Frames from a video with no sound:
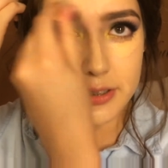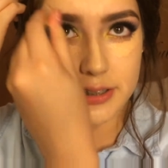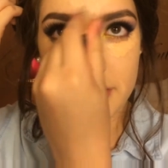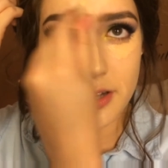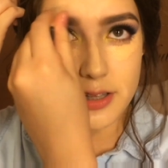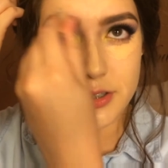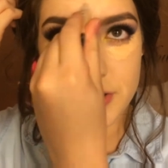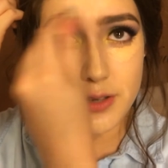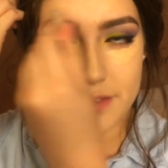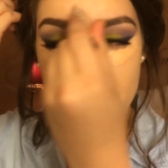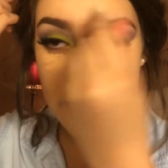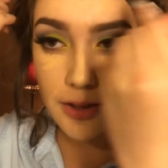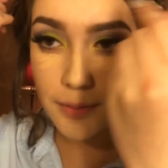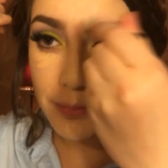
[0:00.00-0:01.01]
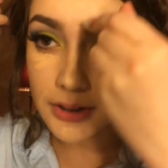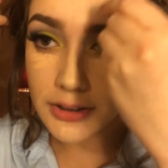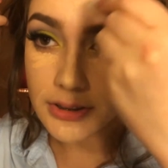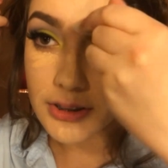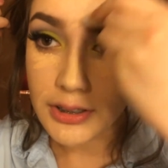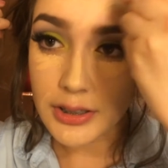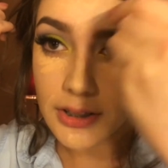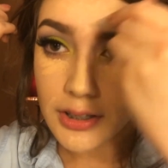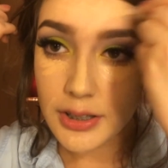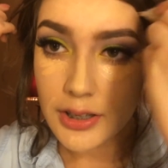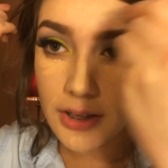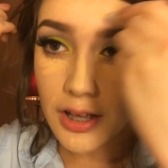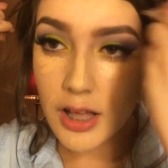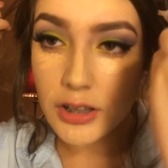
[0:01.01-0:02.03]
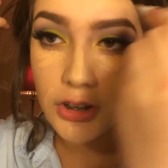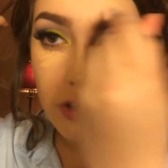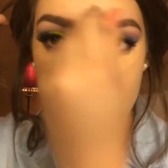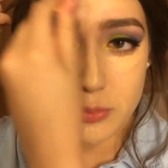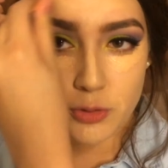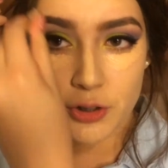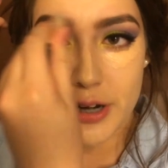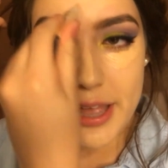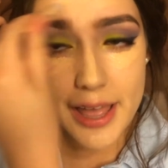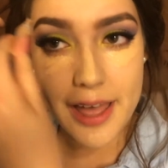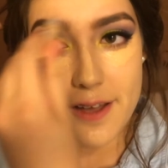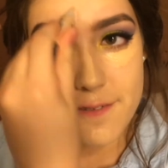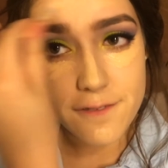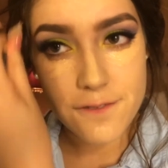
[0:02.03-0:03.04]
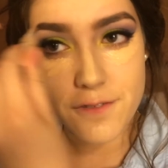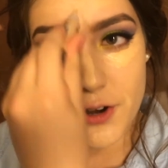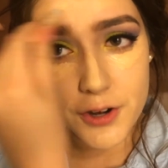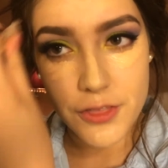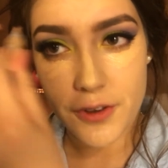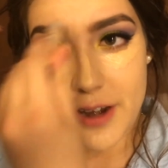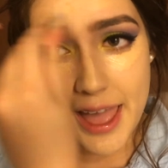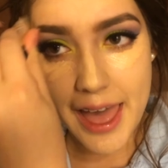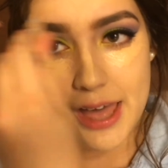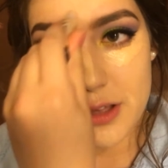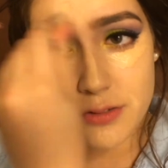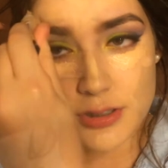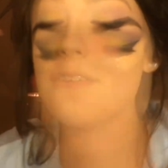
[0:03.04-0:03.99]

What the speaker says: Like not too heavy, but a little more further out.